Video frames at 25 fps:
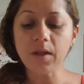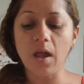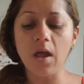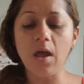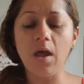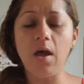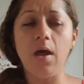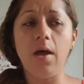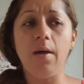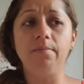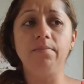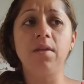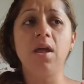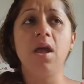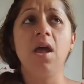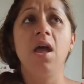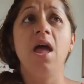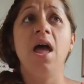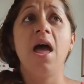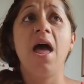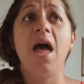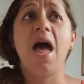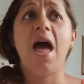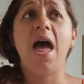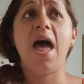And
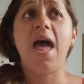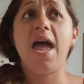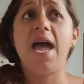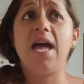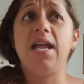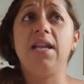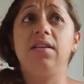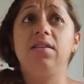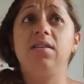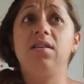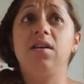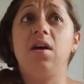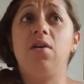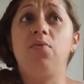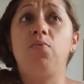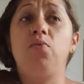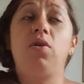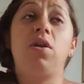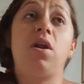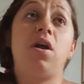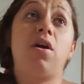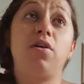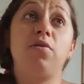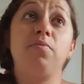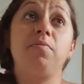
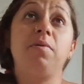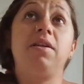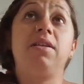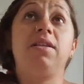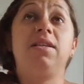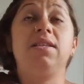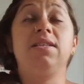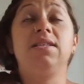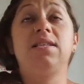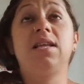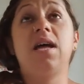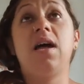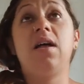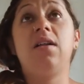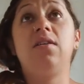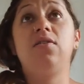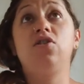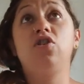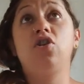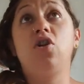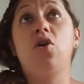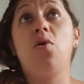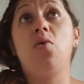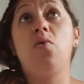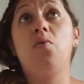one argument is that,
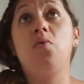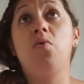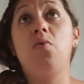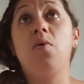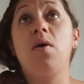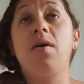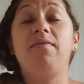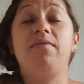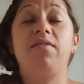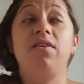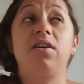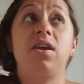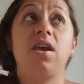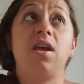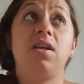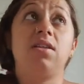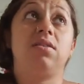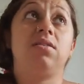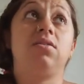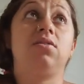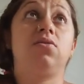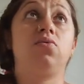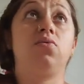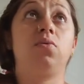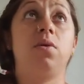you know, whoever gets
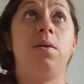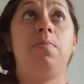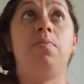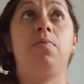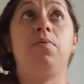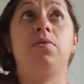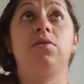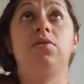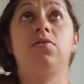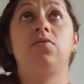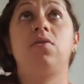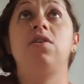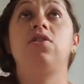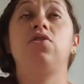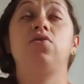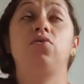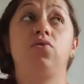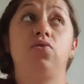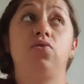a sweep or stretch or